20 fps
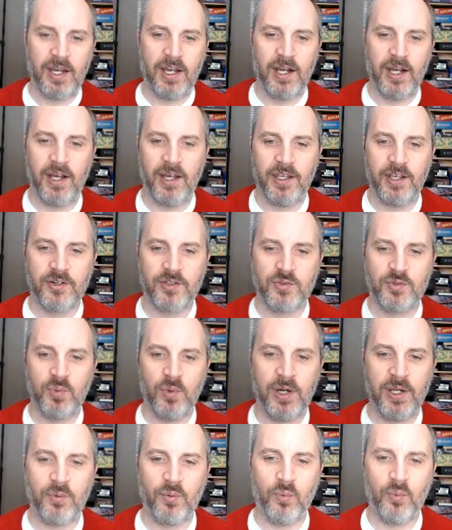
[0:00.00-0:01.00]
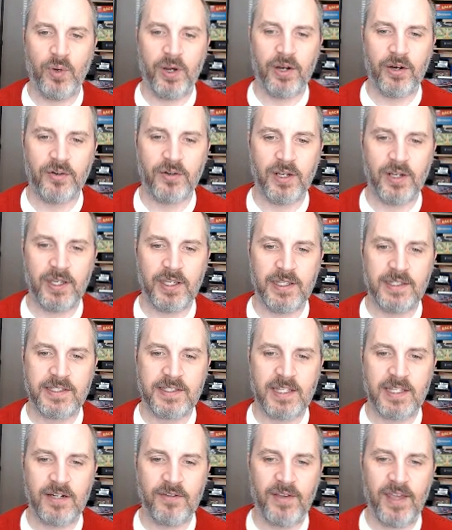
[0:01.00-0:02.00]
Here's one where
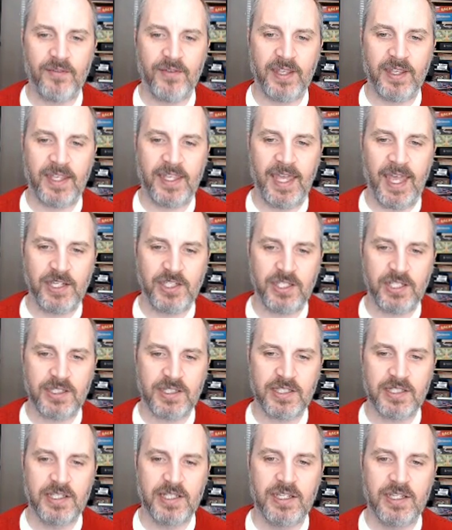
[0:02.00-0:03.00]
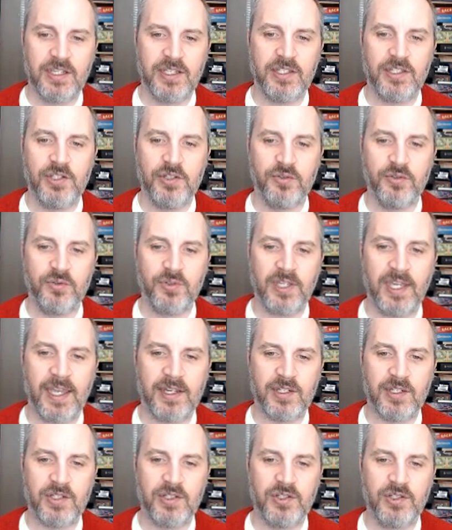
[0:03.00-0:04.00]
instead of having gadgets, you
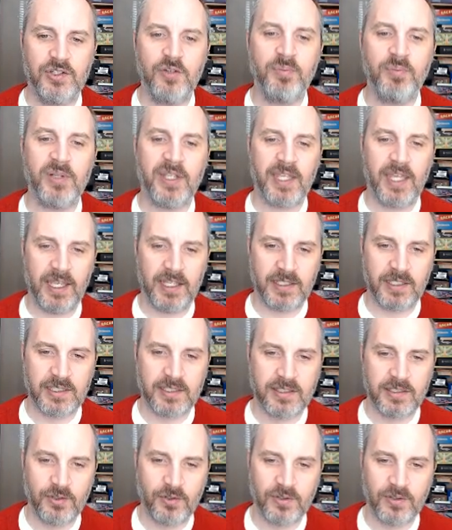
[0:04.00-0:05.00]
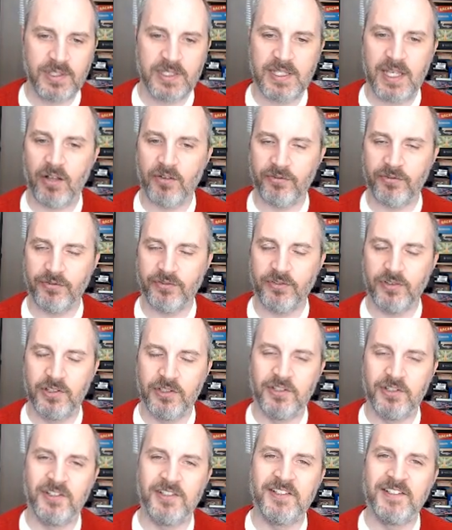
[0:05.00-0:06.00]
can duplicate yourself,
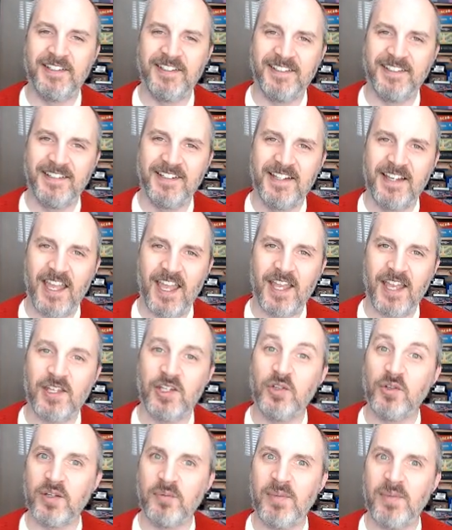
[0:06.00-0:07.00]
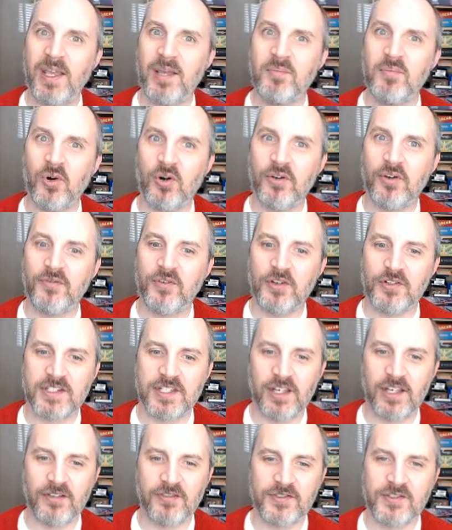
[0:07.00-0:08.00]
and you can make more of
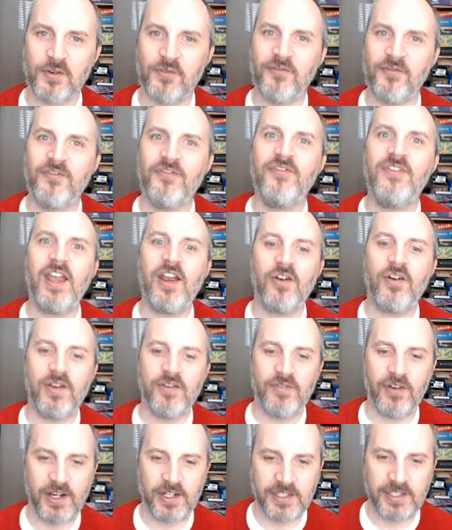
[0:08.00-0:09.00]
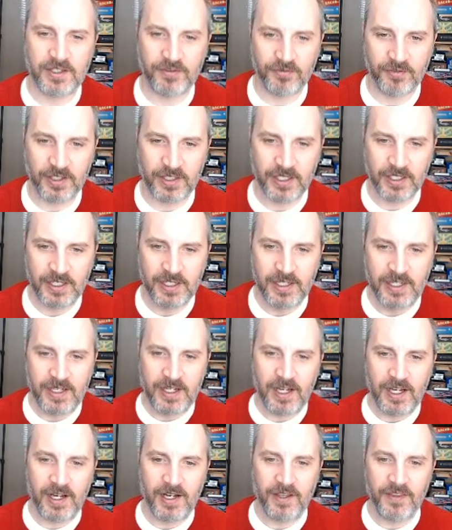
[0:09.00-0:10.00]
yourself. So very, very different.
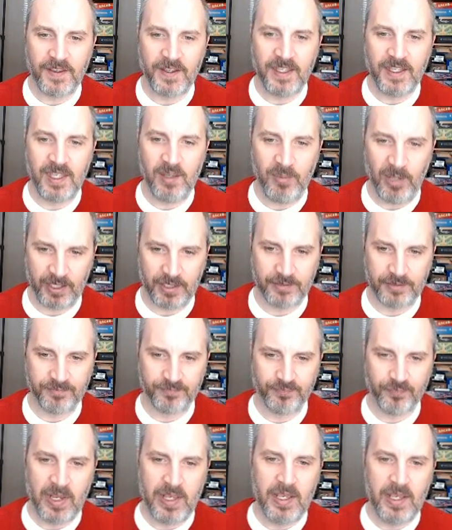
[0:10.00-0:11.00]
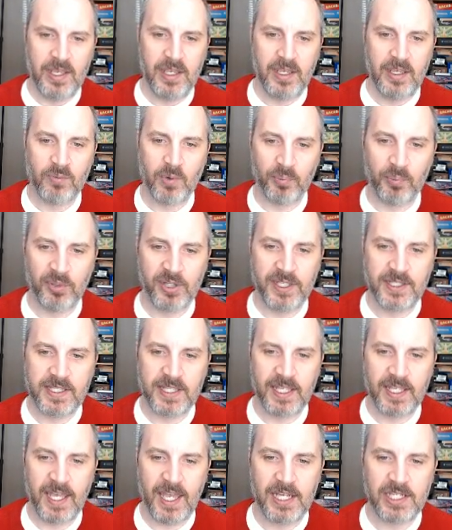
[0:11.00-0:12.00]
The gimmick. Replace the
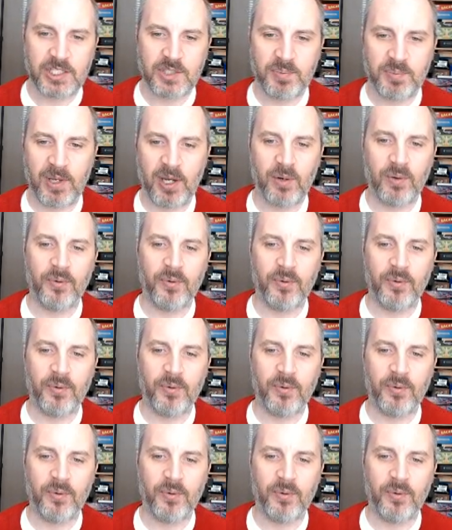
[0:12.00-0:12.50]
gadget's power with